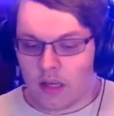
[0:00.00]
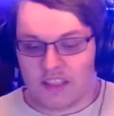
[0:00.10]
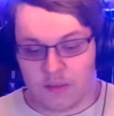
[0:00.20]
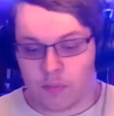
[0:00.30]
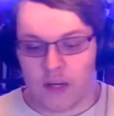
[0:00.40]

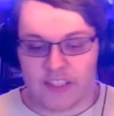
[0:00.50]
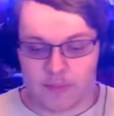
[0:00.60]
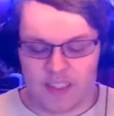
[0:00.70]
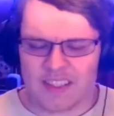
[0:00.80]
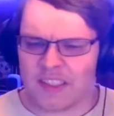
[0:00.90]
it's
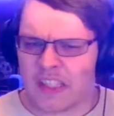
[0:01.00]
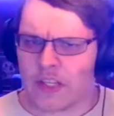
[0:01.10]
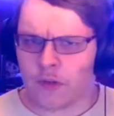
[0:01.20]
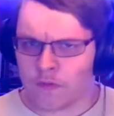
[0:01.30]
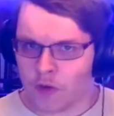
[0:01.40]
impressing me. This isn't
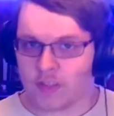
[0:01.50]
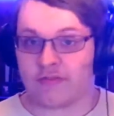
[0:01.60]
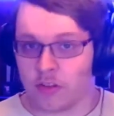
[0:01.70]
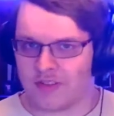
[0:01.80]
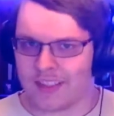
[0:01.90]
your first
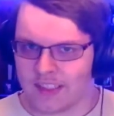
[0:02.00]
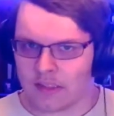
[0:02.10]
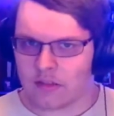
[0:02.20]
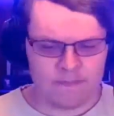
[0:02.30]
first, is it?